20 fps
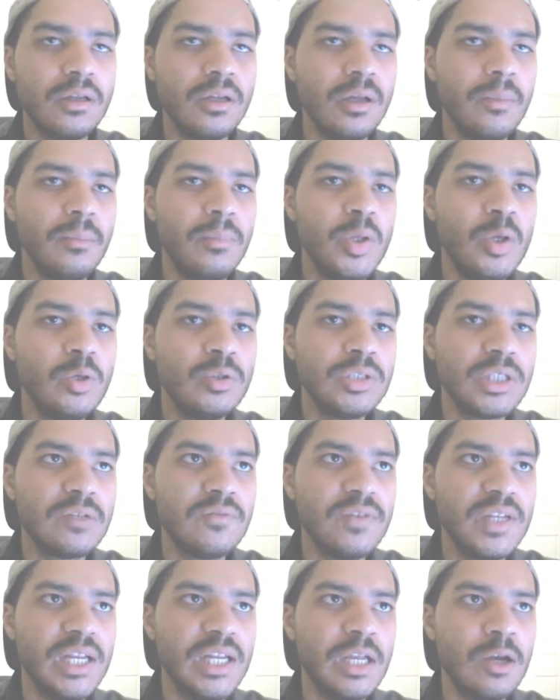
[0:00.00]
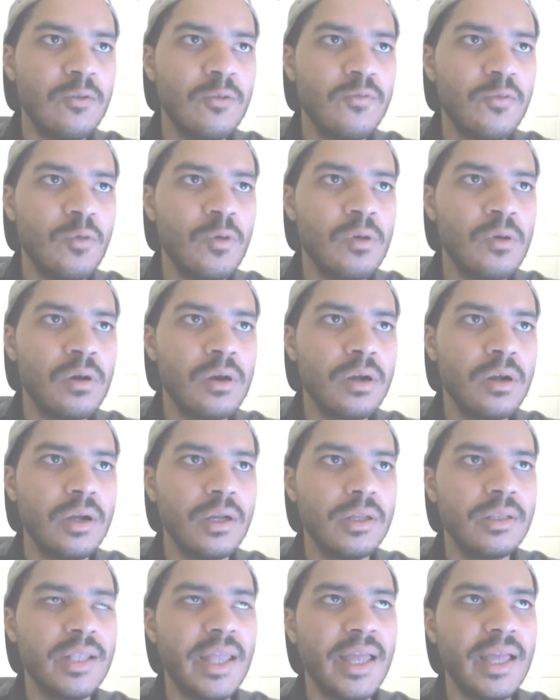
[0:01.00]
a music video for
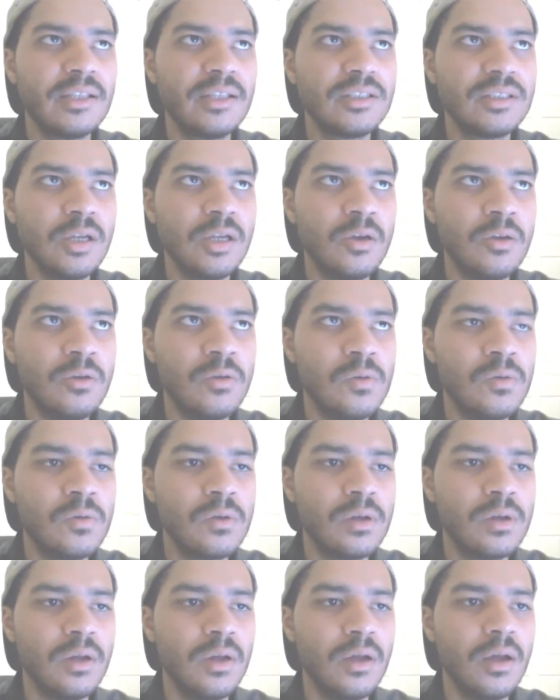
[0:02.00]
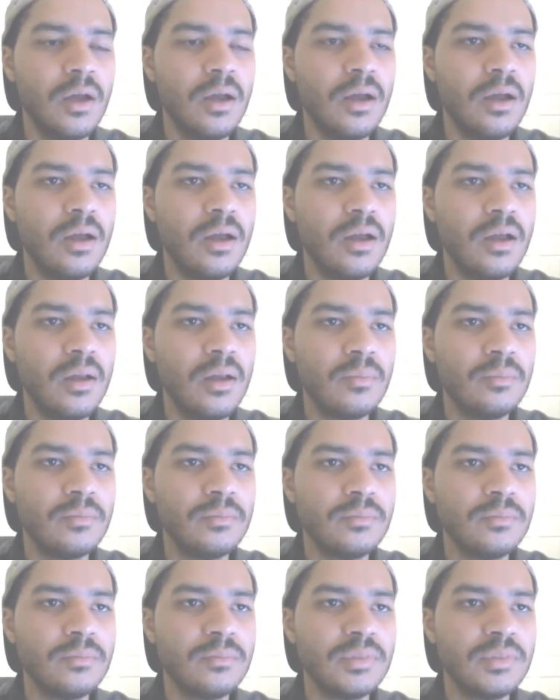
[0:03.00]
that song um,
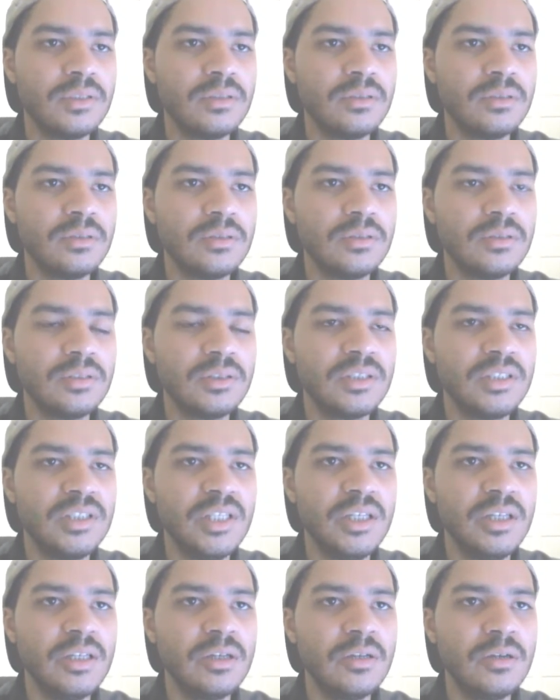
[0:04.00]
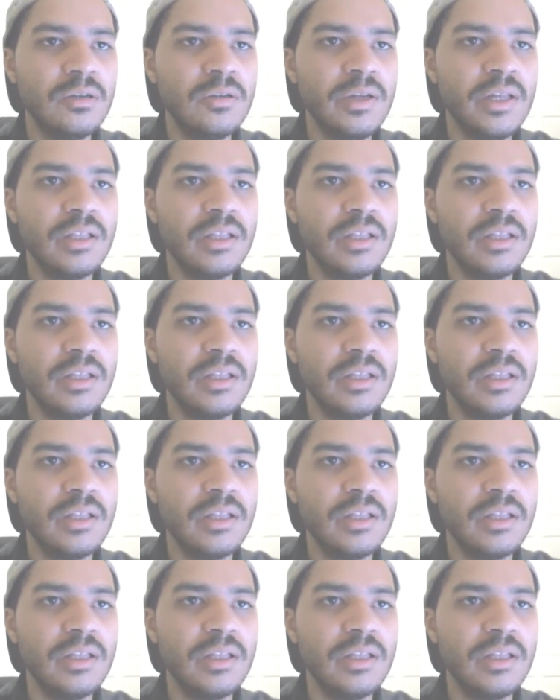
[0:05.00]
still